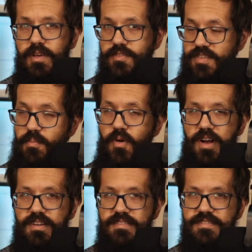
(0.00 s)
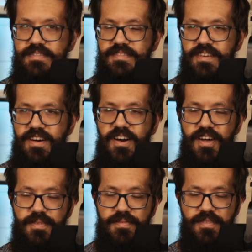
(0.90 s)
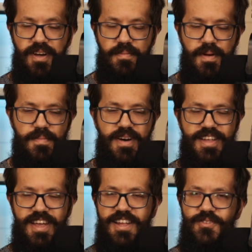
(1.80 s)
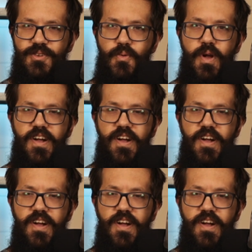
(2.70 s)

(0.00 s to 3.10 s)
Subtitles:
somewhere on my body. I don't know where